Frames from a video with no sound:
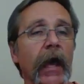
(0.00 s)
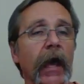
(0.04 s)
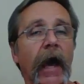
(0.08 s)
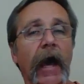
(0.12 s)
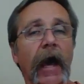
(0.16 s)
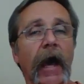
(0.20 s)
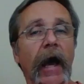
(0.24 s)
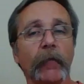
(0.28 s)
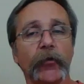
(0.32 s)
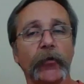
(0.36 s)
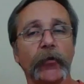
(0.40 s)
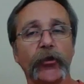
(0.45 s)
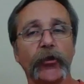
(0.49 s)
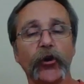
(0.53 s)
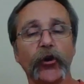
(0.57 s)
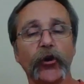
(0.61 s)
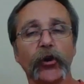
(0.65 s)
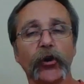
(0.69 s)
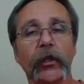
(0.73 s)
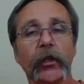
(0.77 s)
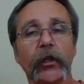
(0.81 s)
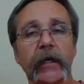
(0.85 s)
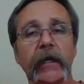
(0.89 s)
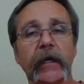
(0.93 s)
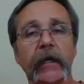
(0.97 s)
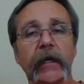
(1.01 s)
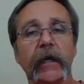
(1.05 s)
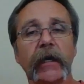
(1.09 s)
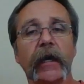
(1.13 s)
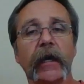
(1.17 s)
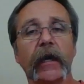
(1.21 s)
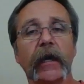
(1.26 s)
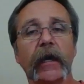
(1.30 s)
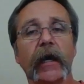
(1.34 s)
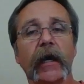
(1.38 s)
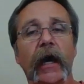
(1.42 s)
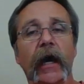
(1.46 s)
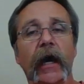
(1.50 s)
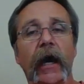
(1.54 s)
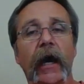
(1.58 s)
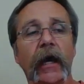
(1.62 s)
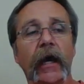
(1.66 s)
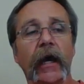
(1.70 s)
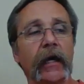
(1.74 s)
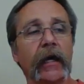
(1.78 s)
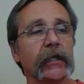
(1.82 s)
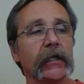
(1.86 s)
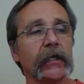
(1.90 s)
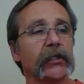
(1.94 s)
Thirdly
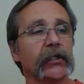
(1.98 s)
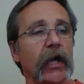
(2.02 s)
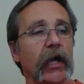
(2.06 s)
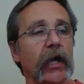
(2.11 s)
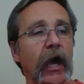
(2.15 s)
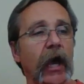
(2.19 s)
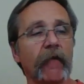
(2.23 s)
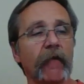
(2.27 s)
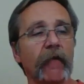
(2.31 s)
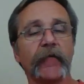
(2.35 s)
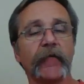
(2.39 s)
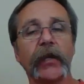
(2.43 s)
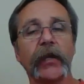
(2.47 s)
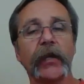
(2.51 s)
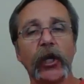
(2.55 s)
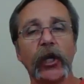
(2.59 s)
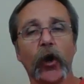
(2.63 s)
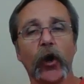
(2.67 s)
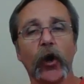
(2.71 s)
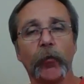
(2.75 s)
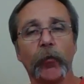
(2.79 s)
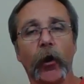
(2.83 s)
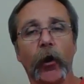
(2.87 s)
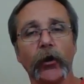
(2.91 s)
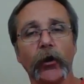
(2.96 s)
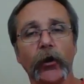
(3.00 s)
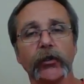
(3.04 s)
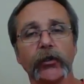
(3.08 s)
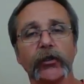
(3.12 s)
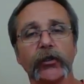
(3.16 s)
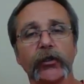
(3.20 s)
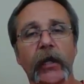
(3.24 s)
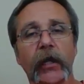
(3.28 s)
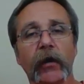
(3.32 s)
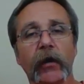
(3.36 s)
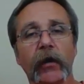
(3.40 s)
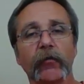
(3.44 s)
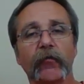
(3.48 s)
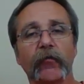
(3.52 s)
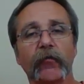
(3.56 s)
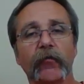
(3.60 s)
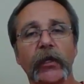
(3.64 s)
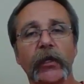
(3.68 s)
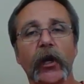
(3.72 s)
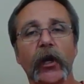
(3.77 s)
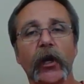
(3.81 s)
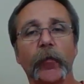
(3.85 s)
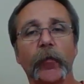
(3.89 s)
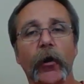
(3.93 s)
is video posts. Now,
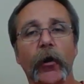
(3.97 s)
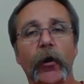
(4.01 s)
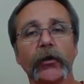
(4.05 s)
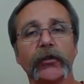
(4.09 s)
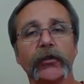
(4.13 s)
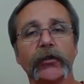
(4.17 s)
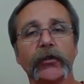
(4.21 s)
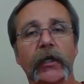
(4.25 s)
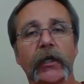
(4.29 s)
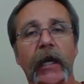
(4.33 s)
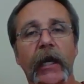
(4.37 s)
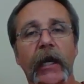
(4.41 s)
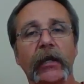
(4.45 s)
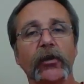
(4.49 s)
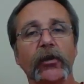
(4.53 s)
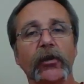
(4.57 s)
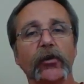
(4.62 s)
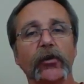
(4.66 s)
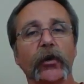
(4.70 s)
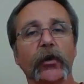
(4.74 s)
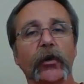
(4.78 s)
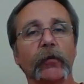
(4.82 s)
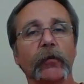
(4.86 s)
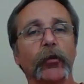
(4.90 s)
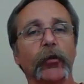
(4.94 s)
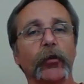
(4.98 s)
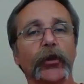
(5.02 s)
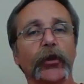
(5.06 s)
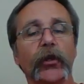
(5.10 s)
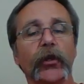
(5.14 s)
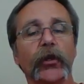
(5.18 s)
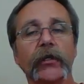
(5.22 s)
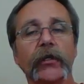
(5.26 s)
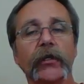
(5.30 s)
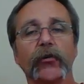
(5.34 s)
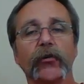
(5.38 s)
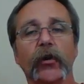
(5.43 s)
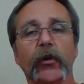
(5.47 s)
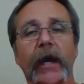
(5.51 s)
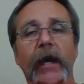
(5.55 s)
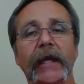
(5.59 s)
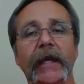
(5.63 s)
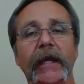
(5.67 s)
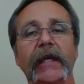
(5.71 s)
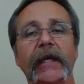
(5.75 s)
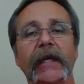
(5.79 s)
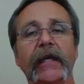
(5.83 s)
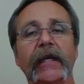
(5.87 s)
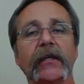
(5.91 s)
video posts, again, you can put these on
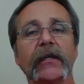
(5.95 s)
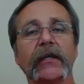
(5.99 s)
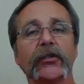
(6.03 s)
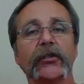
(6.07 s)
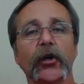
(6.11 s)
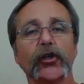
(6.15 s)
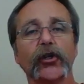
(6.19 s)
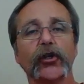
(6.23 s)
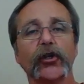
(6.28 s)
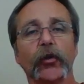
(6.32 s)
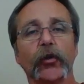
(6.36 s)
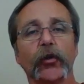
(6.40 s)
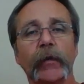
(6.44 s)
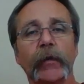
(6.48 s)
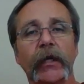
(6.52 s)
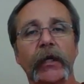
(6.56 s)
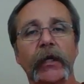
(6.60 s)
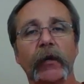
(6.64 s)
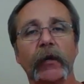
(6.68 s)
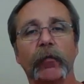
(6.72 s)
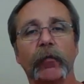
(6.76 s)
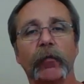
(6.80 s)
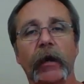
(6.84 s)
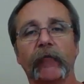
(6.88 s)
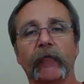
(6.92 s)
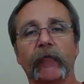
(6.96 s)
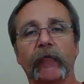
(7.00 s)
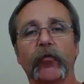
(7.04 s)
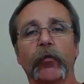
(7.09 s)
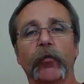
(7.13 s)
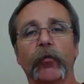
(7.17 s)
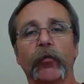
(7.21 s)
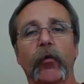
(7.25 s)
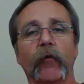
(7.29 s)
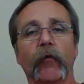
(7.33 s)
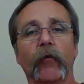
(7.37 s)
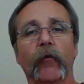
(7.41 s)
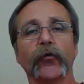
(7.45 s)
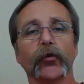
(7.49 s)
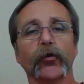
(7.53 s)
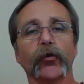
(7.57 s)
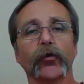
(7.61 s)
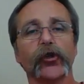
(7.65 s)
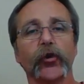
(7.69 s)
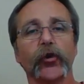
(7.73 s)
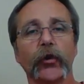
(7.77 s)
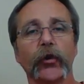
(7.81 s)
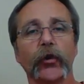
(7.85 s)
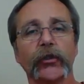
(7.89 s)
any social media platform of your
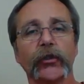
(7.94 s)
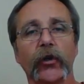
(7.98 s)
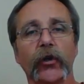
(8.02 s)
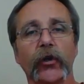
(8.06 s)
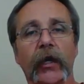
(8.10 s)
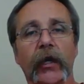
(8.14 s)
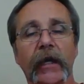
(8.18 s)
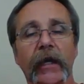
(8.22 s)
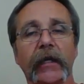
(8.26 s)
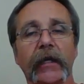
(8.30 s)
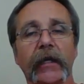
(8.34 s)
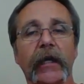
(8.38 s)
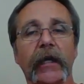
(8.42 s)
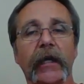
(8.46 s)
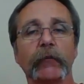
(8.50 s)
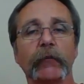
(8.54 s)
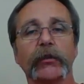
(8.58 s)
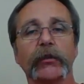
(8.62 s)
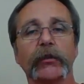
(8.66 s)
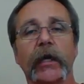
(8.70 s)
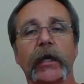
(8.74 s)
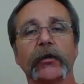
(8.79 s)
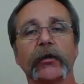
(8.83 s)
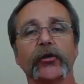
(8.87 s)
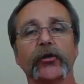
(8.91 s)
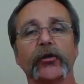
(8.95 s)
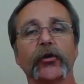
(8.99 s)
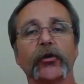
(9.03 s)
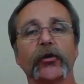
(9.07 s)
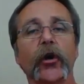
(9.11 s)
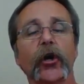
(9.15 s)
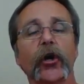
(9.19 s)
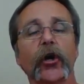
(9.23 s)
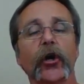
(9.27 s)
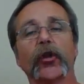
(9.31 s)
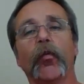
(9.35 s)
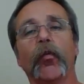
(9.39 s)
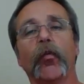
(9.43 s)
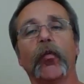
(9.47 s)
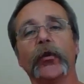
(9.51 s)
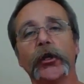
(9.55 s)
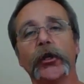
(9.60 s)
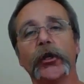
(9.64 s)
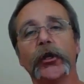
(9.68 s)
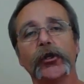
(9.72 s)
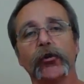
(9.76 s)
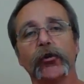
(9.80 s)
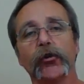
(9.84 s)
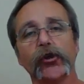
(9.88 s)
choice. So again, it comes down to the one
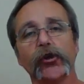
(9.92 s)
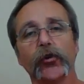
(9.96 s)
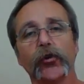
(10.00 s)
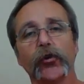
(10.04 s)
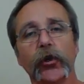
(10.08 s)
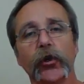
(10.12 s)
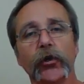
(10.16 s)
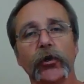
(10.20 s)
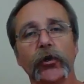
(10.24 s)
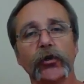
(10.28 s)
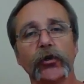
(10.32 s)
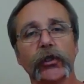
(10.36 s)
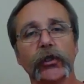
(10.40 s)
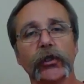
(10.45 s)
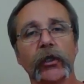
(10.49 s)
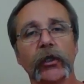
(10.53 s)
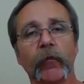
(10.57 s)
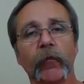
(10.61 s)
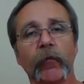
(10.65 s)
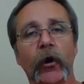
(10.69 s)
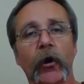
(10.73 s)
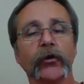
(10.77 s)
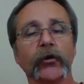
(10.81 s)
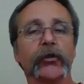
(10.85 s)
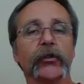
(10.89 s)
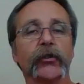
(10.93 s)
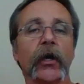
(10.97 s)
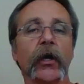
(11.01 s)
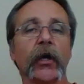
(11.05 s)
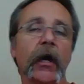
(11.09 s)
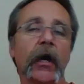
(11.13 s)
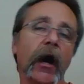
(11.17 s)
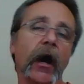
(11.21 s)
that you enjoy using the most.